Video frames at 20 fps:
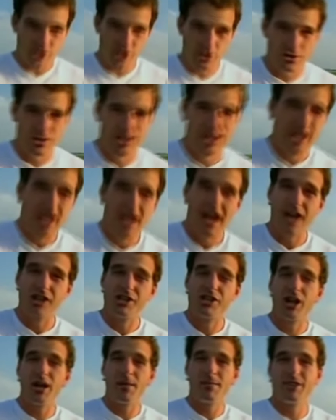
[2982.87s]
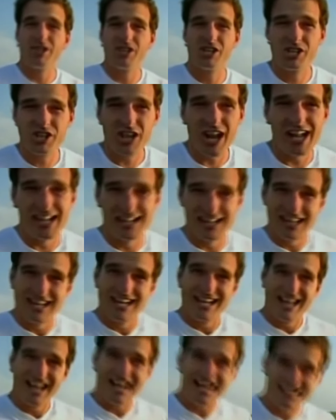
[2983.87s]
Soon, a German shell
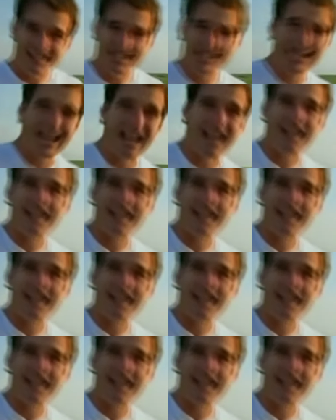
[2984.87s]
hit the